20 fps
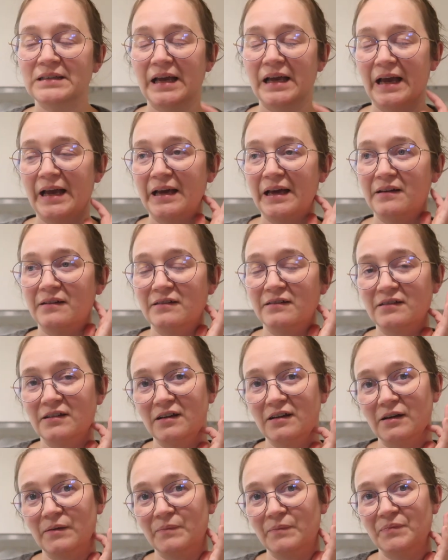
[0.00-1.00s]
and
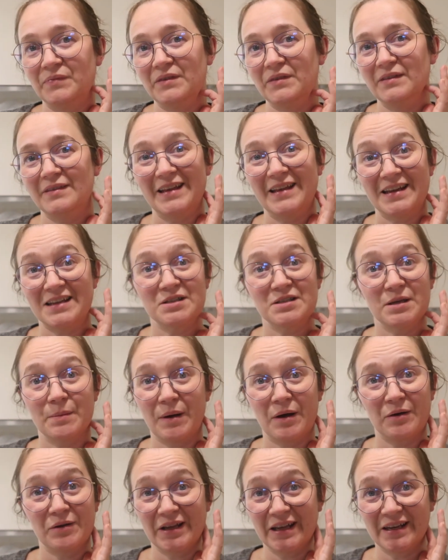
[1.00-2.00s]
um, that's
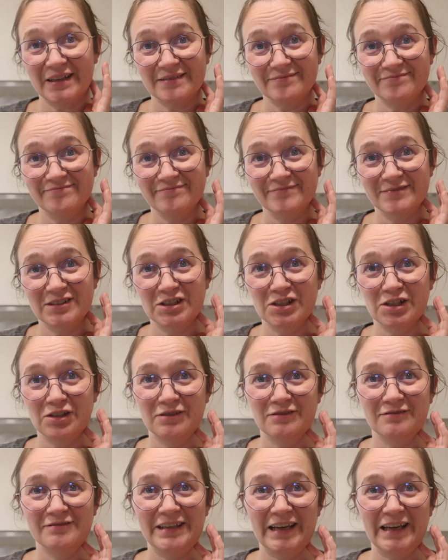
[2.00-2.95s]
about it. So